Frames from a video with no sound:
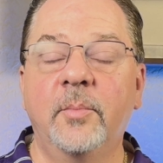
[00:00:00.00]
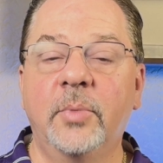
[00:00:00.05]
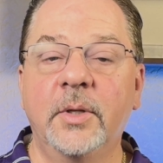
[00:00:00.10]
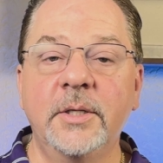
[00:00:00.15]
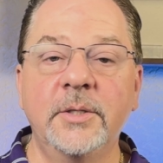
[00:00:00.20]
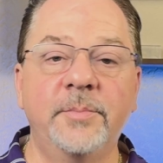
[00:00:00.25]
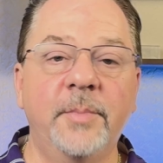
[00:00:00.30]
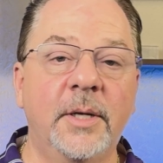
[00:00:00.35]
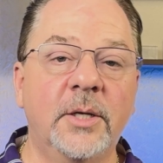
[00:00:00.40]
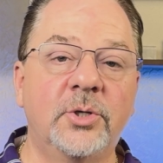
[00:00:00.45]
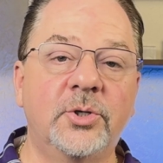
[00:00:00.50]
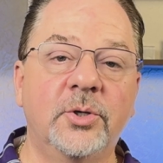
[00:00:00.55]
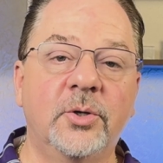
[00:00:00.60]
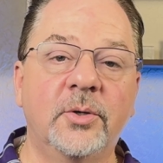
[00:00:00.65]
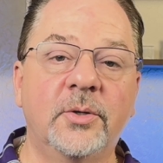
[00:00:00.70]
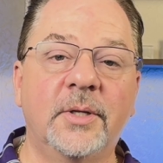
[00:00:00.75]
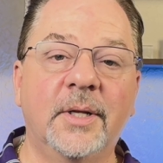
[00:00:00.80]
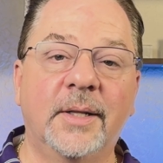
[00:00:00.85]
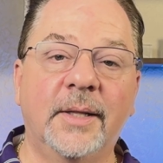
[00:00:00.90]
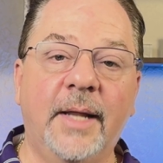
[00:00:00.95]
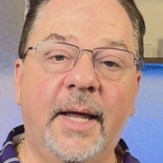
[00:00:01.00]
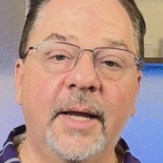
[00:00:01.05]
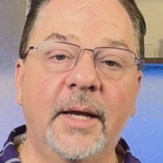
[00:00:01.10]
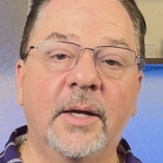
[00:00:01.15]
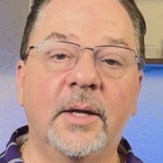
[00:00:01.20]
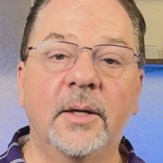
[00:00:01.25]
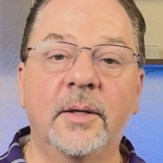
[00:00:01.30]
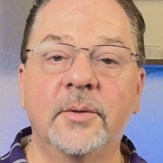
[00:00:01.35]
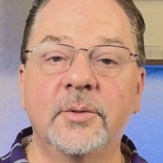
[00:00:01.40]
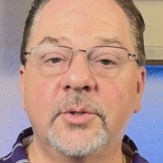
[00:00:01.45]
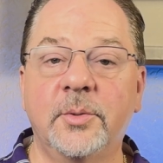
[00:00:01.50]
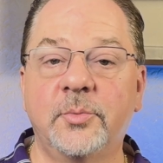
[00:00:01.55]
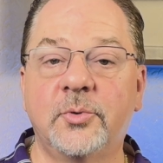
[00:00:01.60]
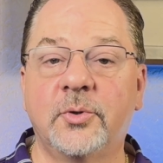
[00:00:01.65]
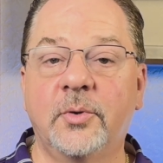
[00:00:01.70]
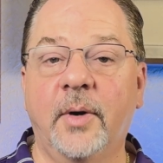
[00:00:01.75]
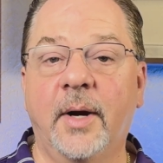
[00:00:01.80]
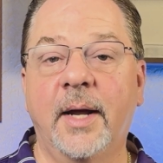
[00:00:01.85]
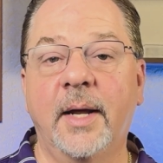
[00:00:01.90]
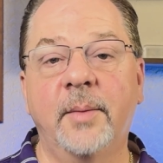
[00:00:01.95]
please make sure to like,
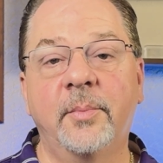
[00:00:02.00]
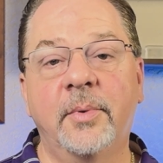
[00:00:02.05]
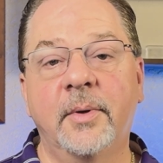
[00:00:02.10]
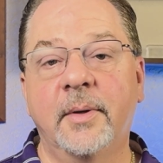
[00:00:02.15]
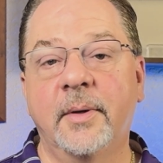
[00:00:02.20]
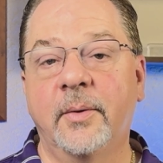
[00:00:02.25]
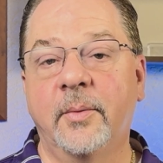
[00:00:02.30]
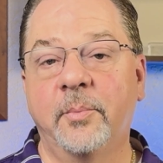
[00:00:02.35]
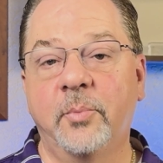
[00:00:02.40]
subscribe,